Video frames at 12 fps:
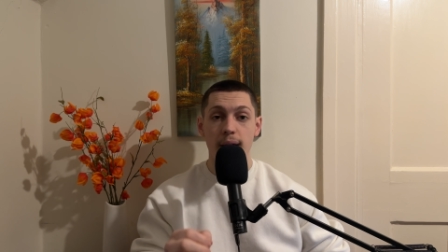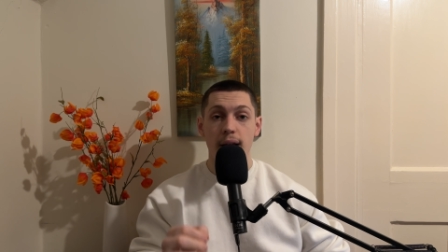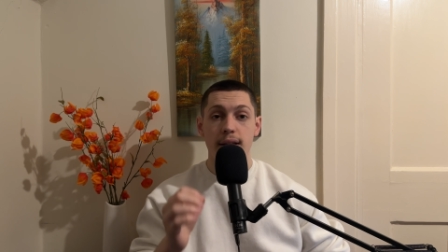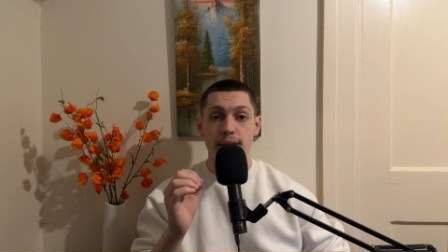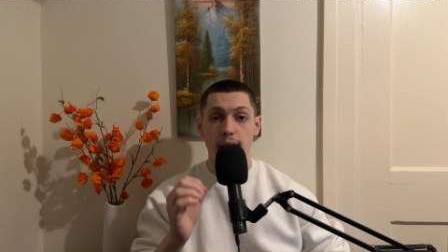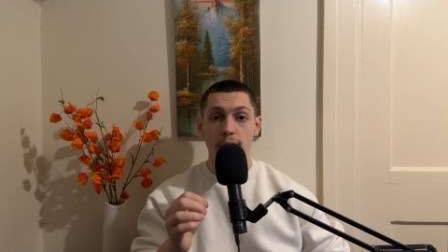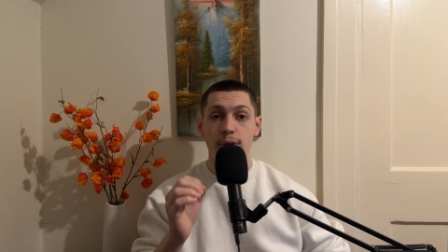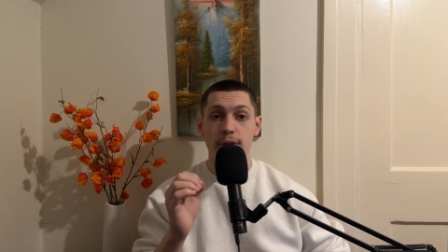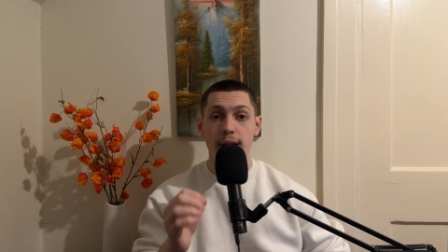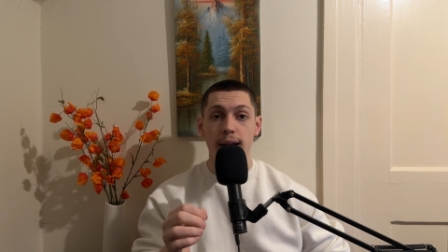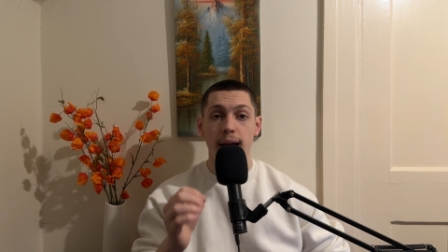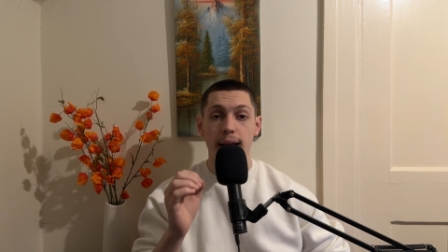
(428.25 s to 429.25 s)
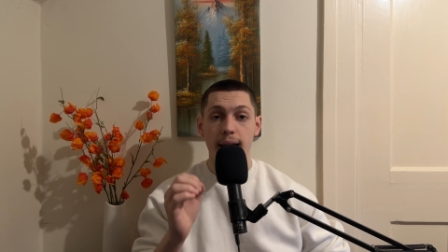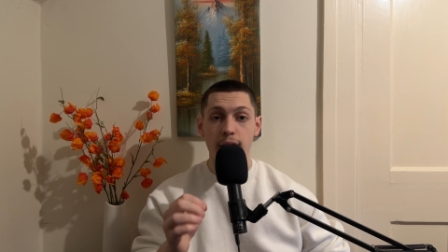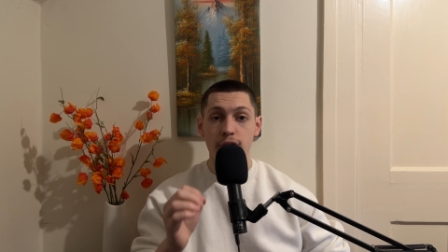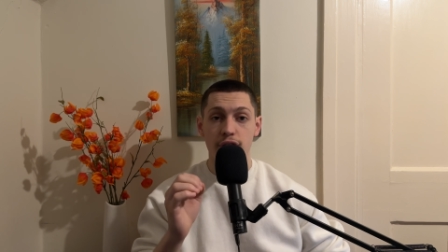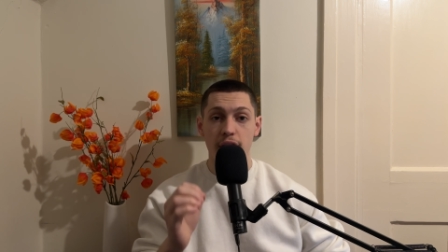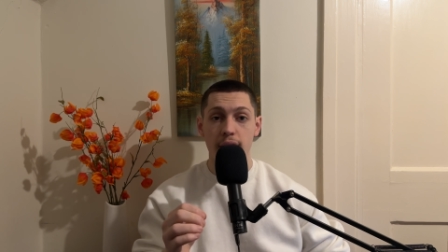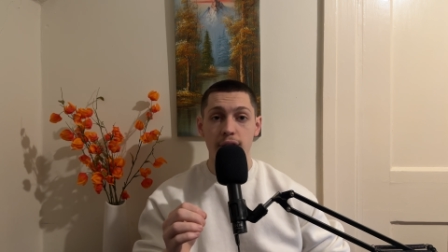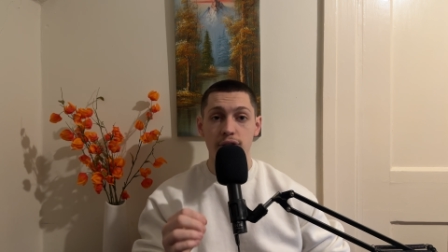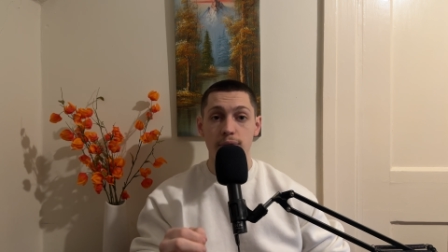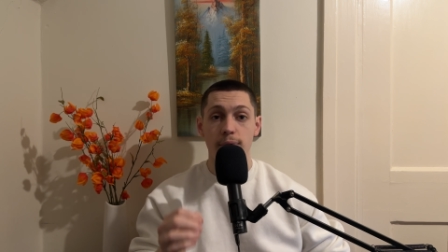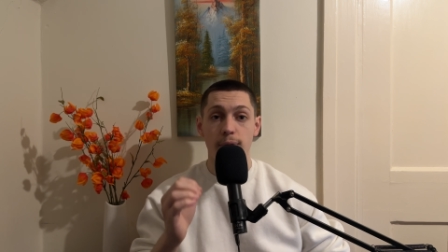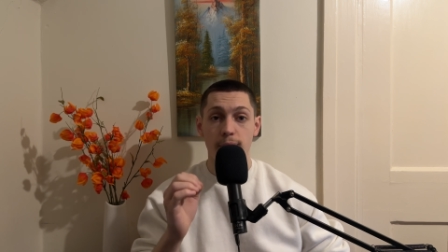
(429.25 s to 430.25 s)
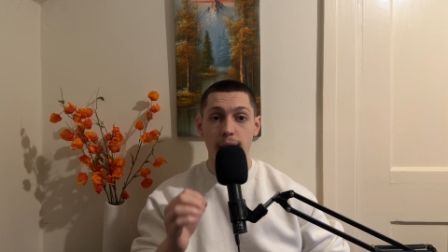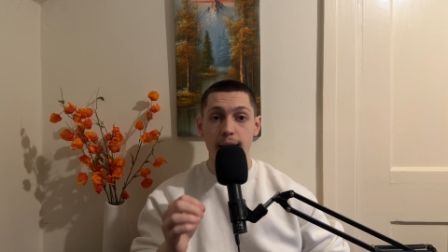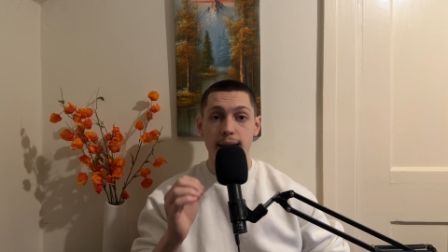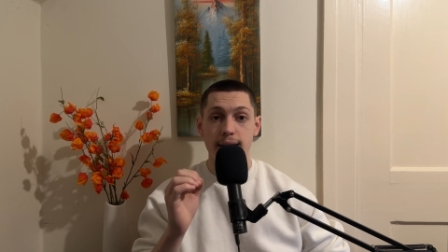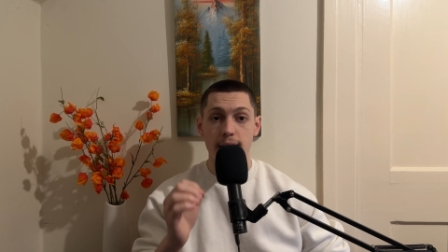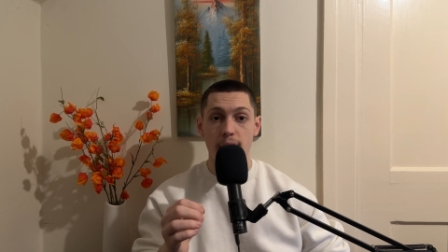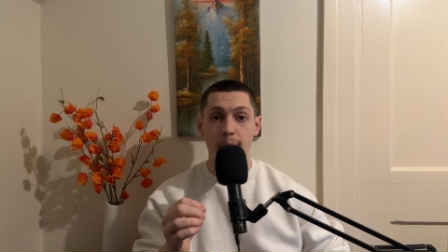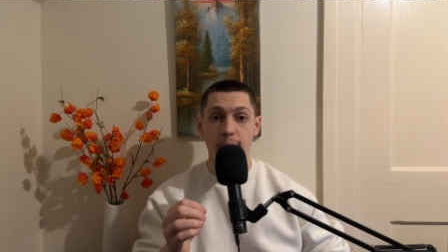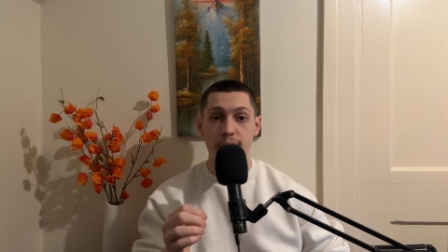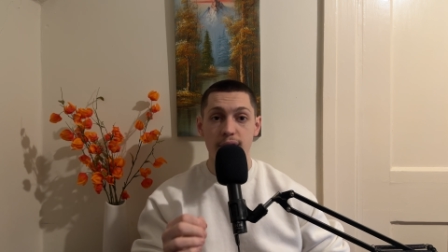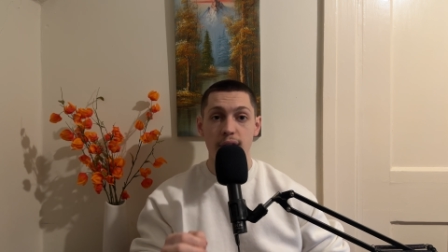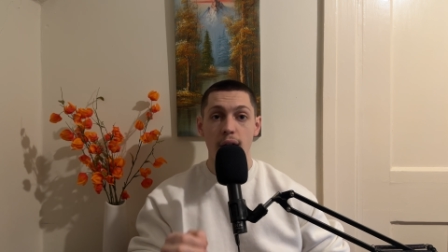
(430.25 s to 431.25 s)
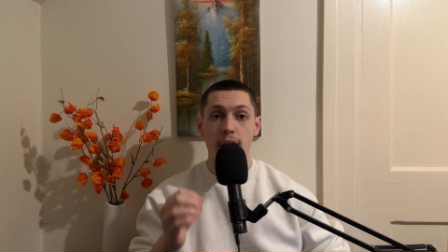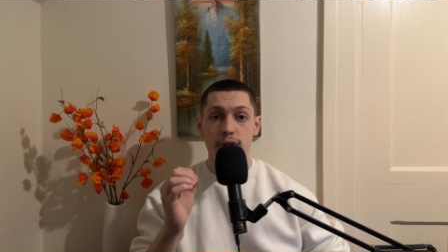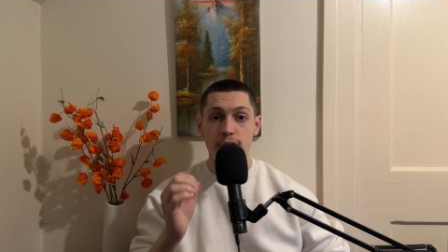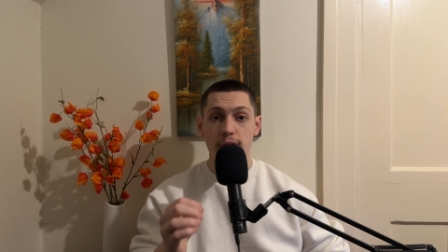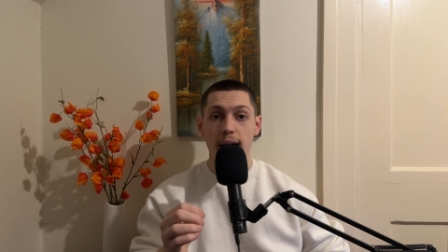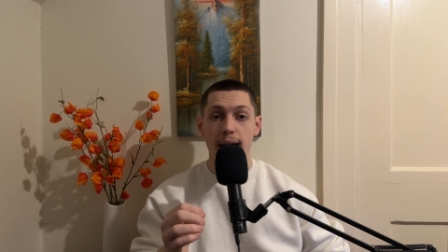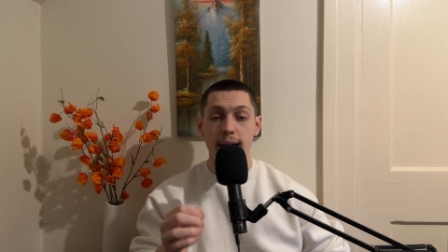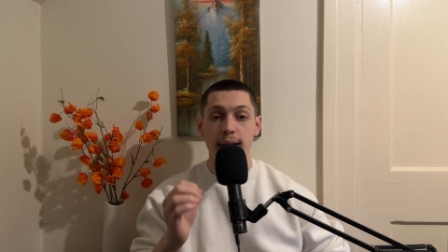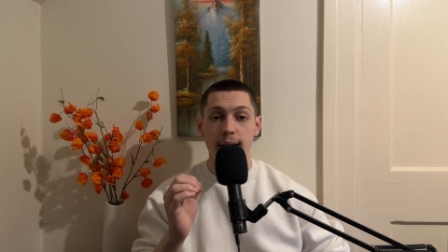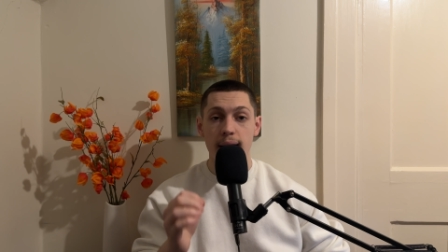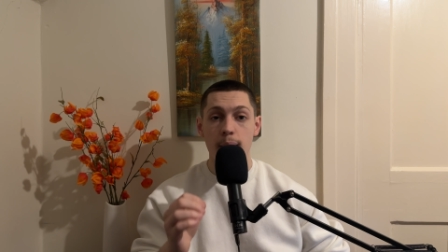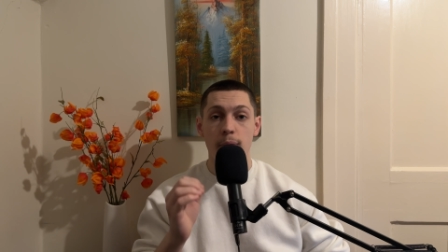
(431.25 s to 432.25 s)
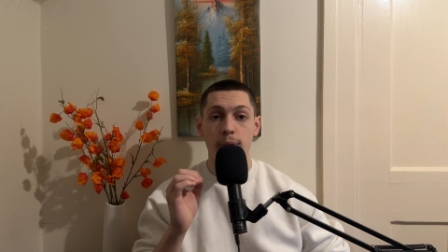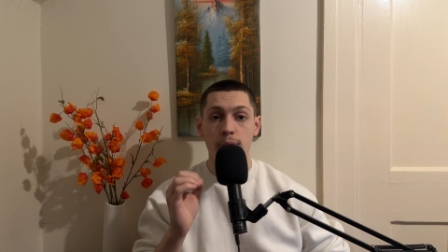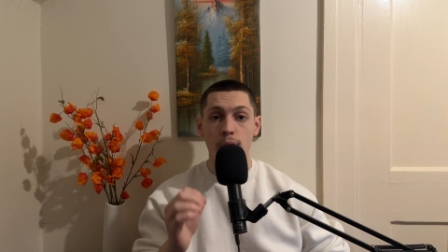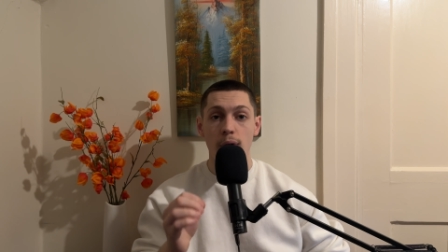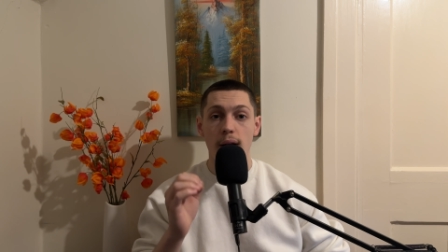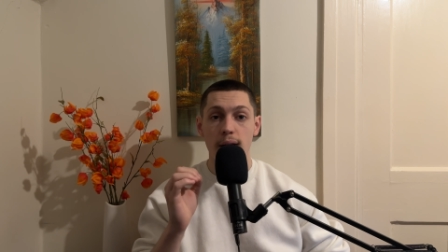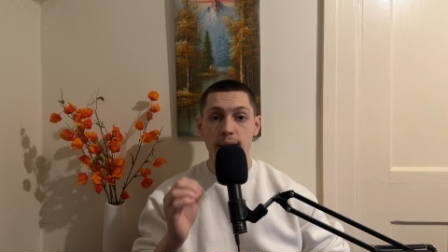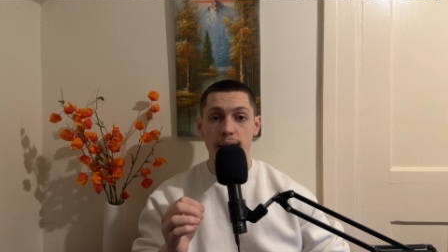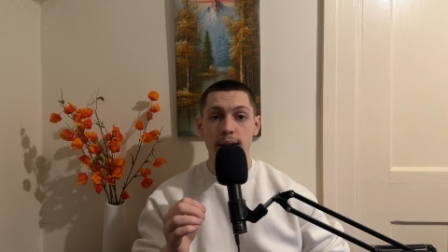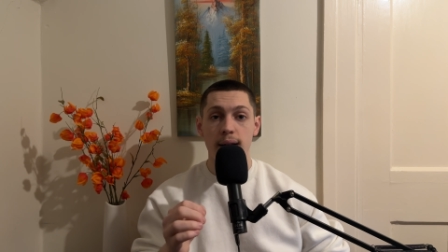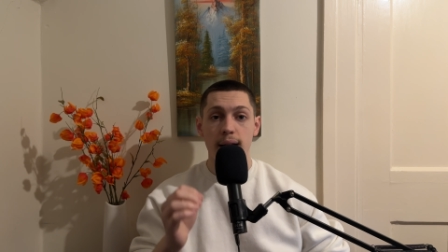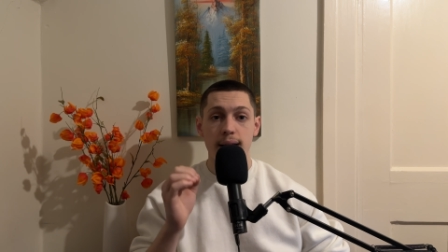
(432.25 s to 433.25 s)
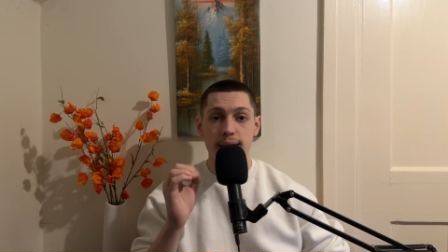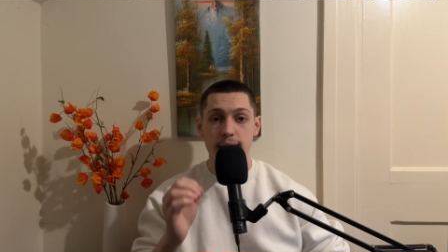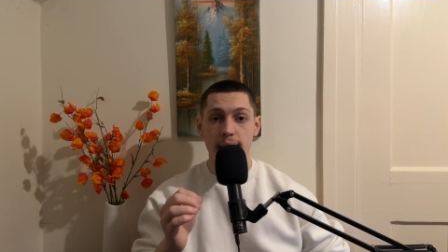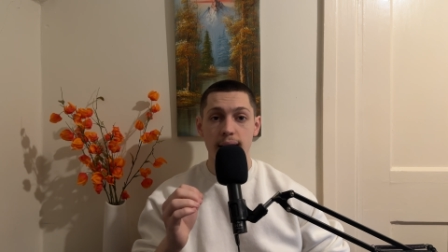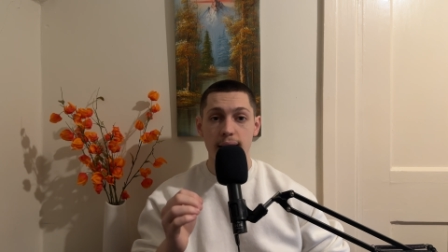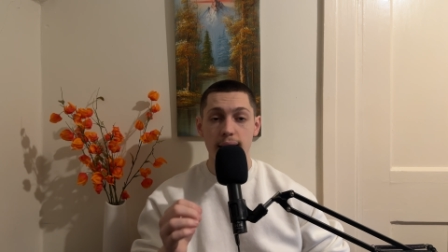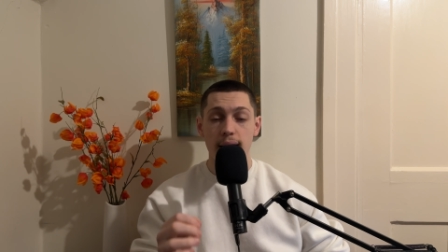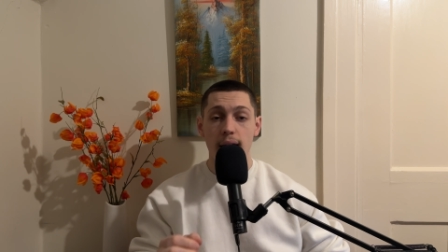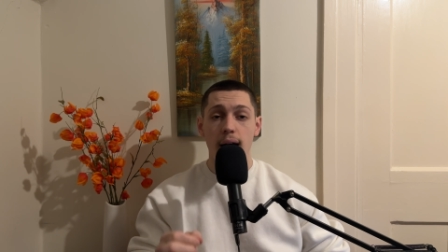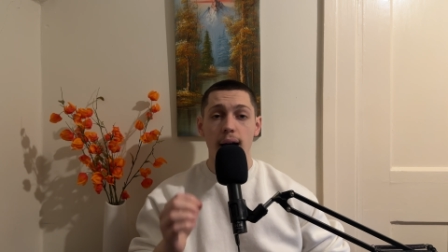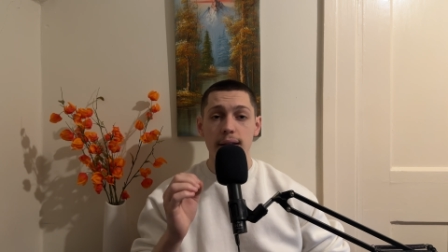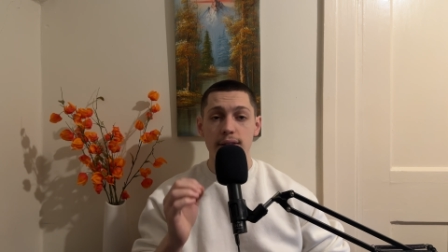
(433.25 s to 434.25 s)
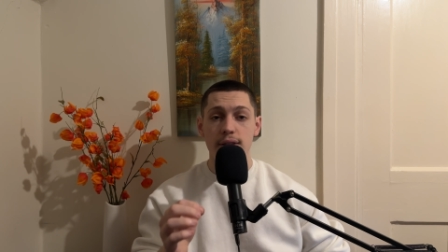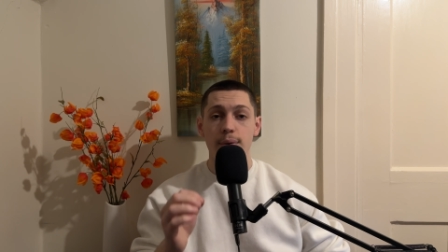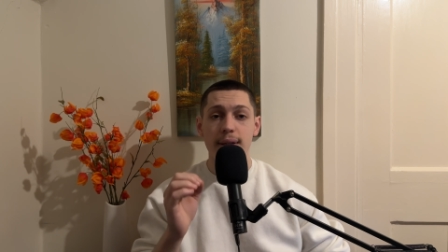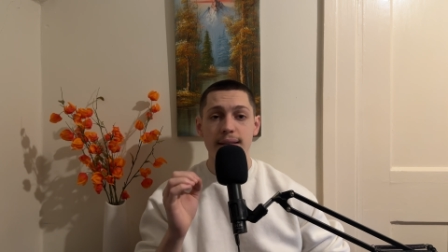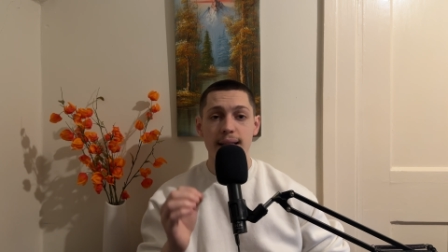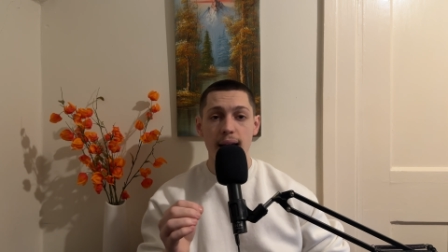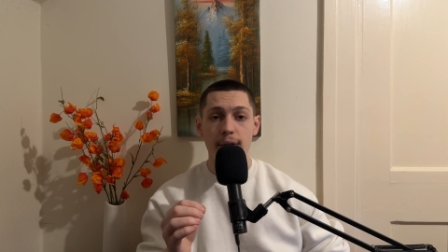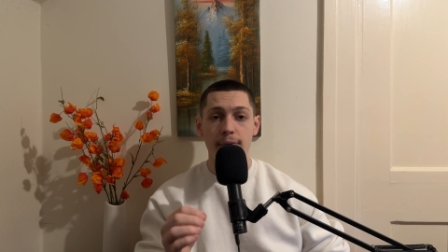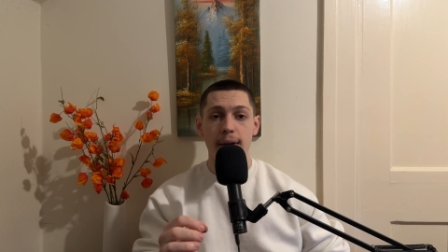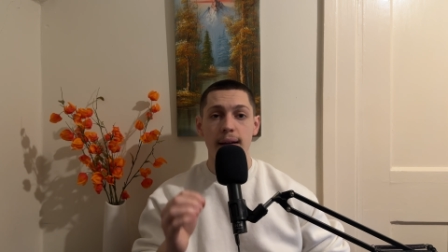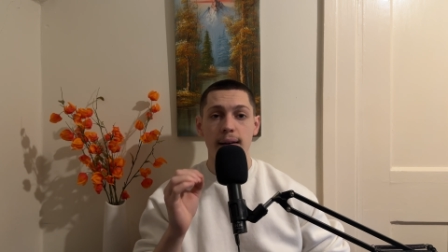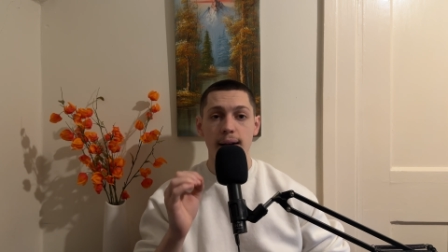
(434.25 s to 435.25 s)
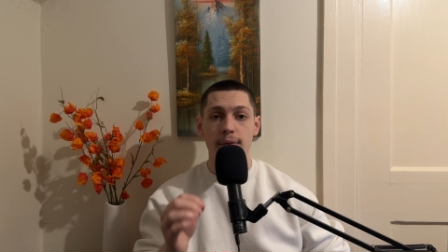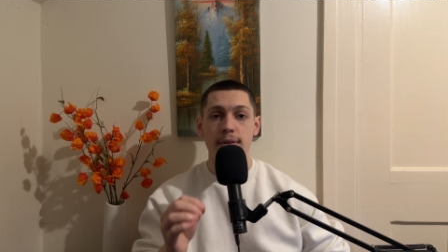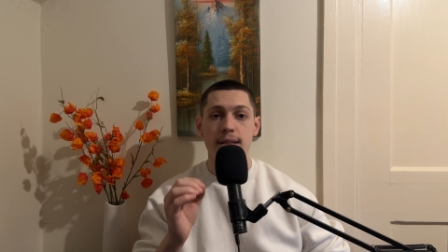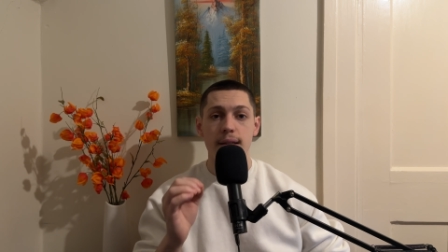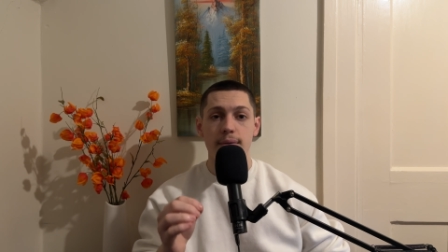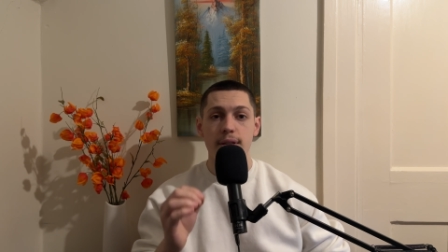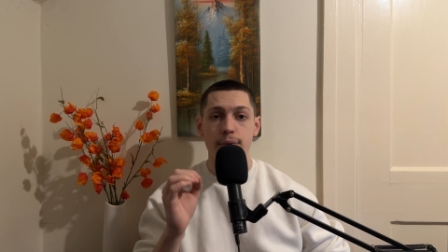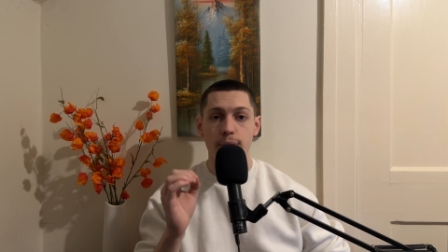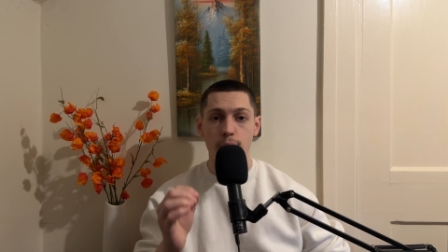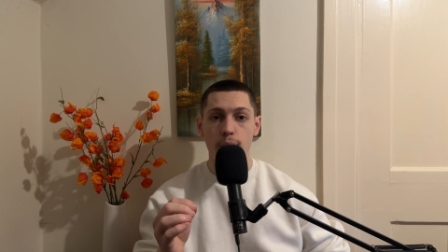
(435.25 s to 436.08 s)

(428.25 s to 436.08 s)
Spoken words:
Salahuddin again changed the Friday sermons to that in the name of Nur al-Din Zengi until his death in 1174.